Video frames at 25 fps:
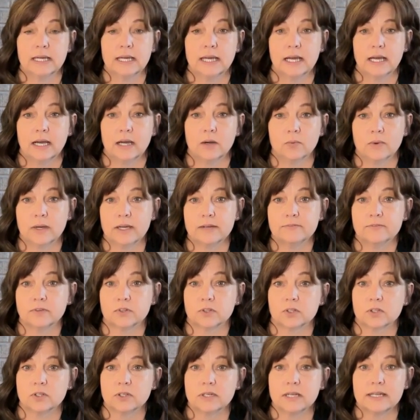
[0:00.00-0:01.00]

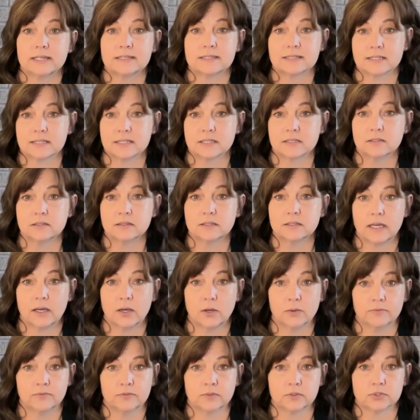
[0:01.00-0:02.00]
However, it's still
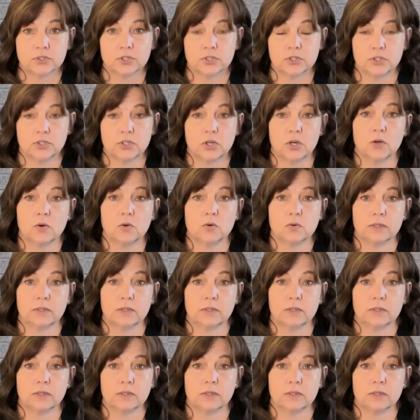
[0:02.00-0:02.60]
helpful to know,